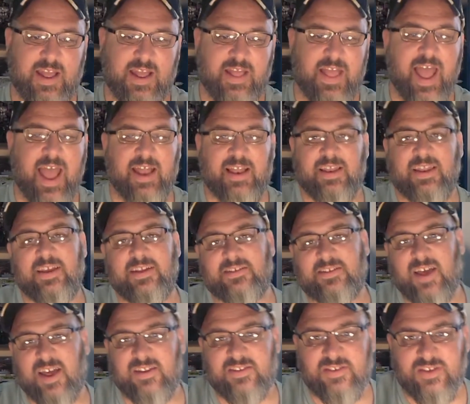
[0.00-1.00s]
that leads
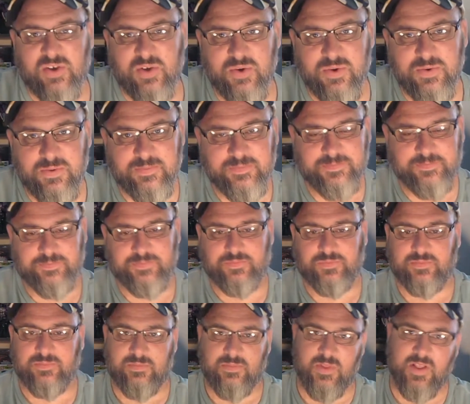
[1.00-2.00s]
us to
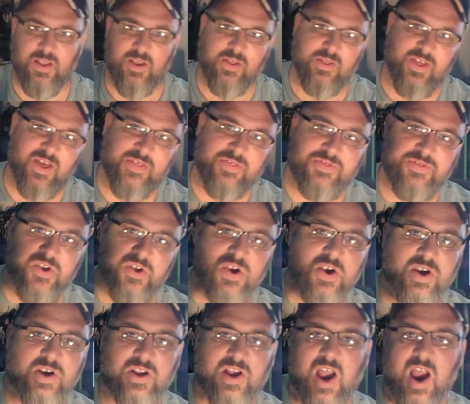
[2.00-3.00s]
the
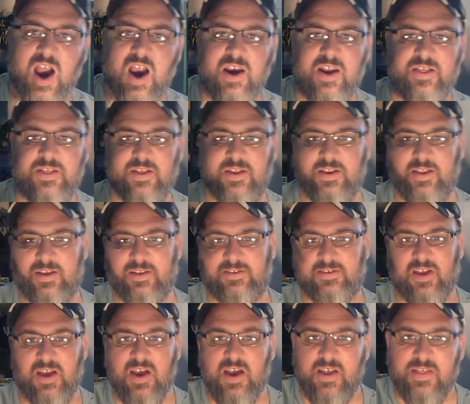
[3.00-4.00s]
third card on the list,
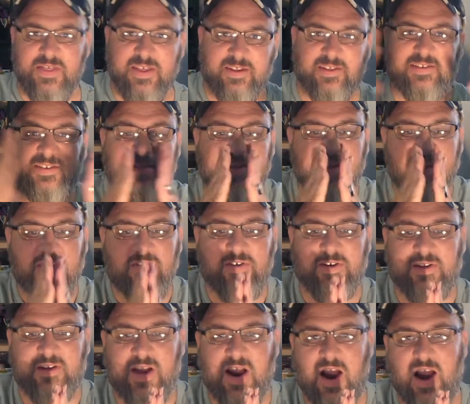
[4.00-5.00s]
the
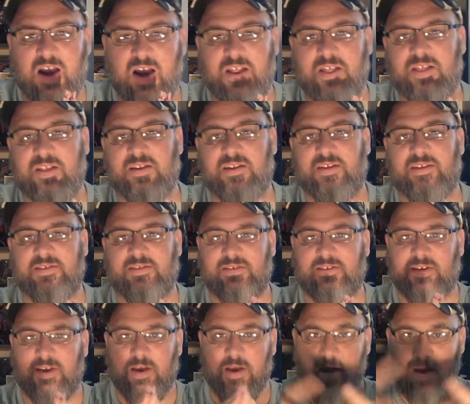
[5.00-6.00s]
secret card on the list,
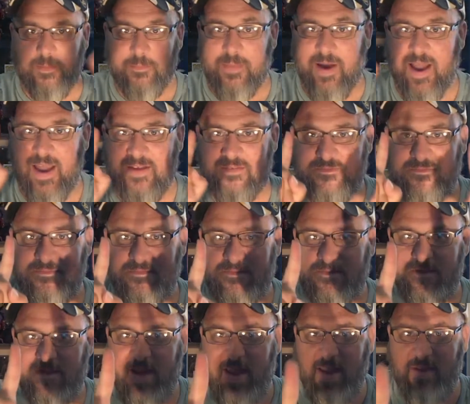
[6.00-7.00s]
my
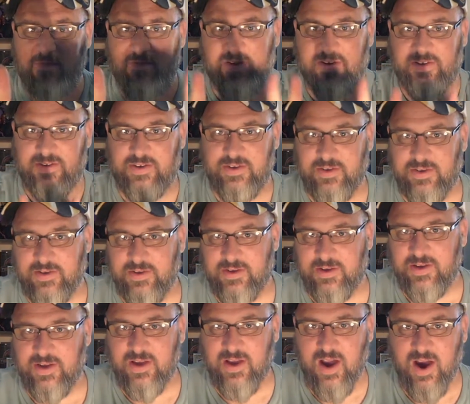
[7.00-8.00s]
favorite
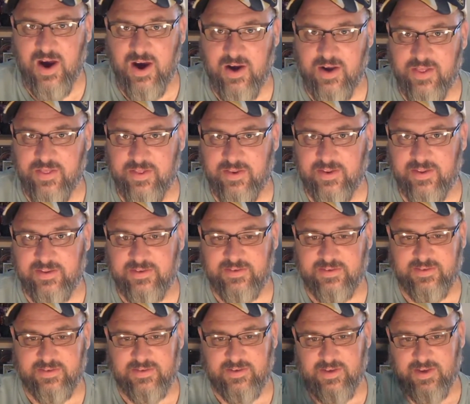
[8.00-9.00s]
card on the list.